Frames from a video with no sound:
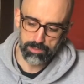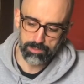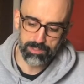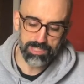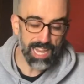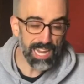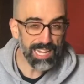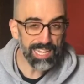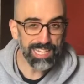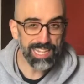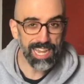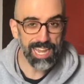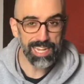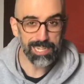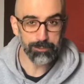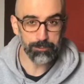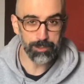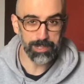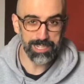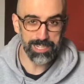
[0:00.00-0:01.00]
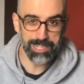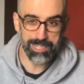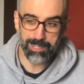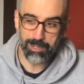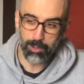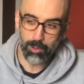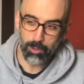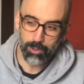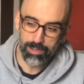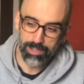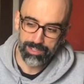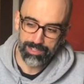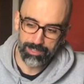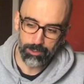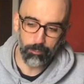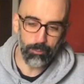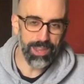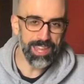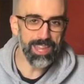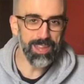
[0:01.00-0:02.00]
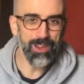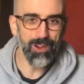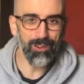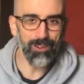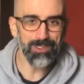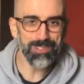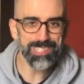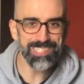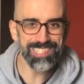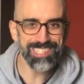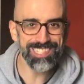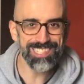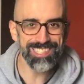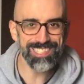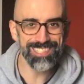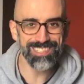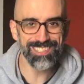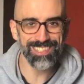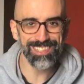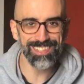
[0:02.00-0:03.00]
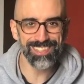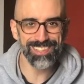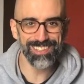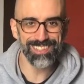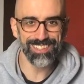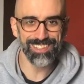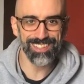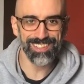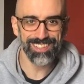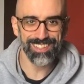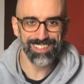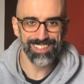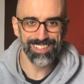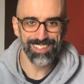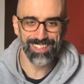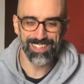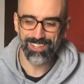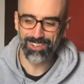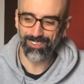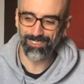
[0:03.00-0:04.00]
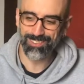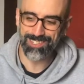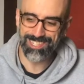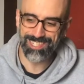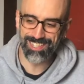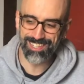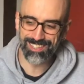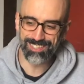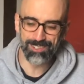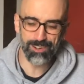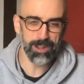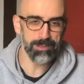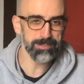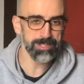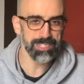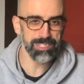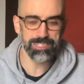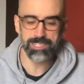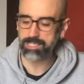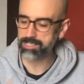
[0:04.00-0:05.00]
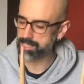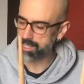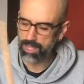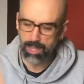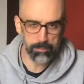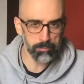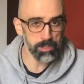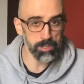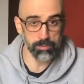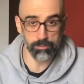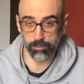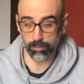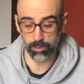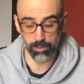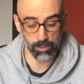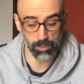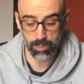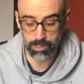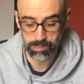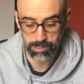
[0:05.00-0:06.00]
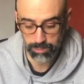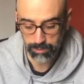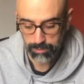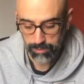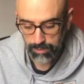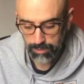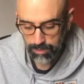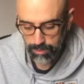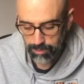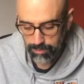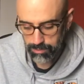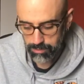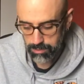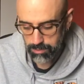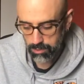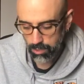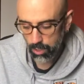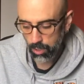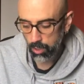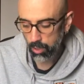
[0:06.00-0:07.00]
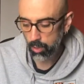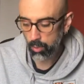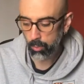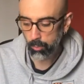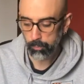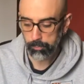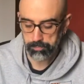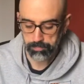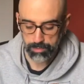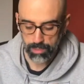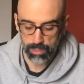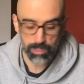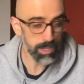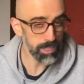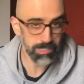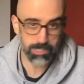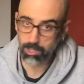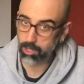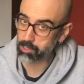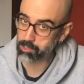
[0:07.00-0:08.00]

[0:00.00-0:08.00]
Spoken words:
delicate when he the way he holds he holds the drumsticks, it's unbelievable, honestly. So, and he's an